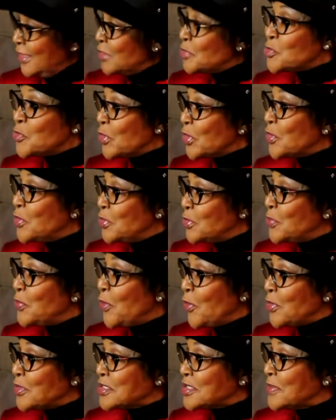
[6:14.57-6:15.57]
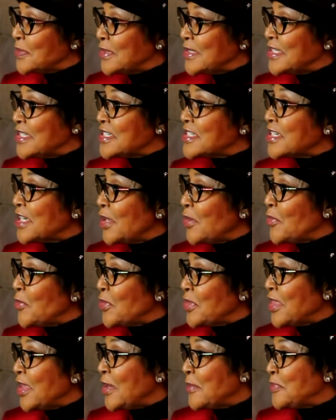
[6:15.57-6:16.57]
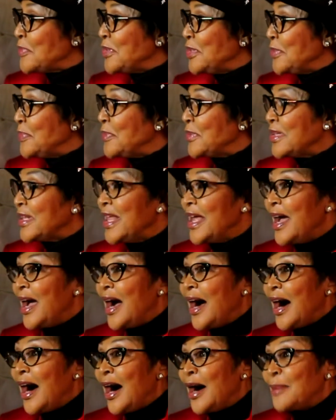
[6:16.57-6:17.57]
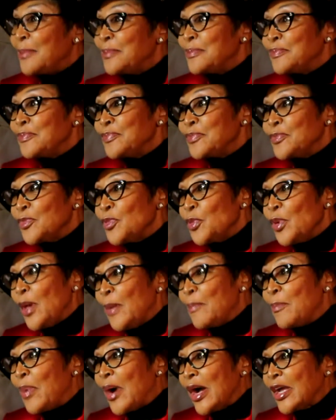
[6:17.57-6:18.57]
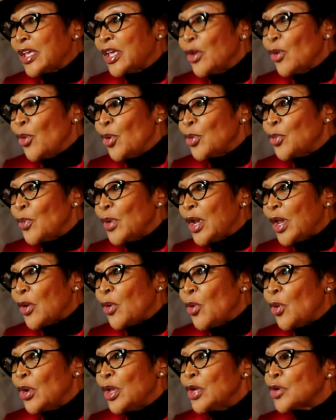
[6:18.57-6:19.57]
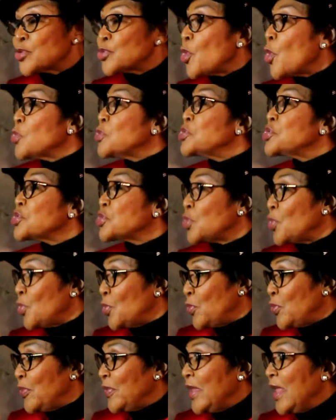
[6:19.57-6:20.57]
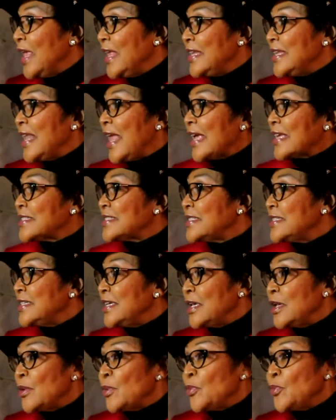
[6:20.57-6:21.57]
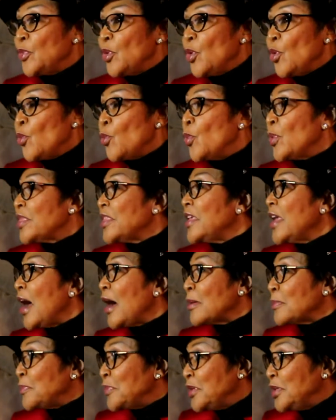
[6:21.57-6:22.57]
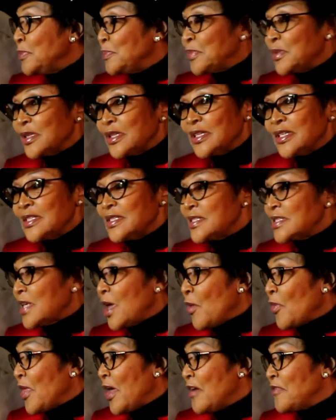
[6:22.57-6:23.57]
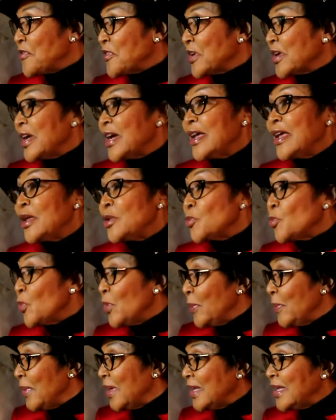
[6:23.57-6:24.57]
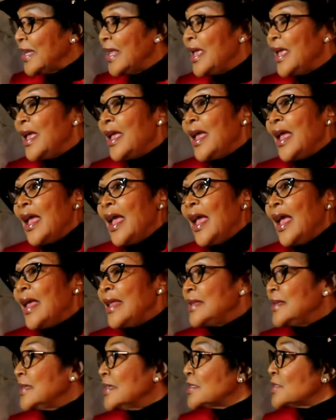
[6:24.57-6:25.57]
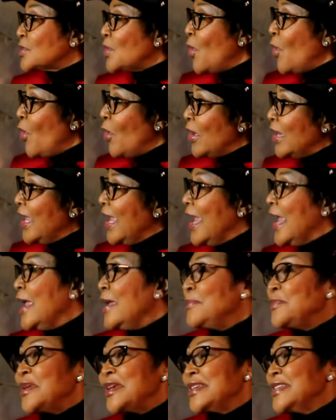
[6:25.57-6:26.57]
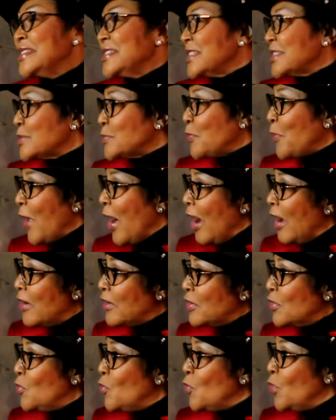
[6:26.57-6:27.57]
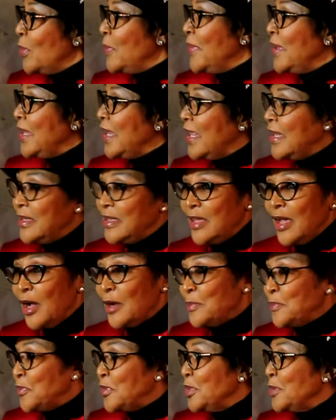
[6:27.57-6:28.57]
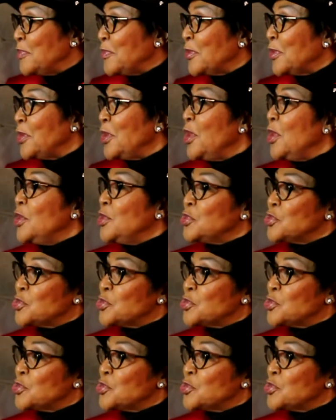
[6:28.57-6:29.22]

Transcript: that we could possibly share with our people. I'm embarking on what I call a road show next year with young people in South Africa and women. And it's all aimed at inspiring women and young people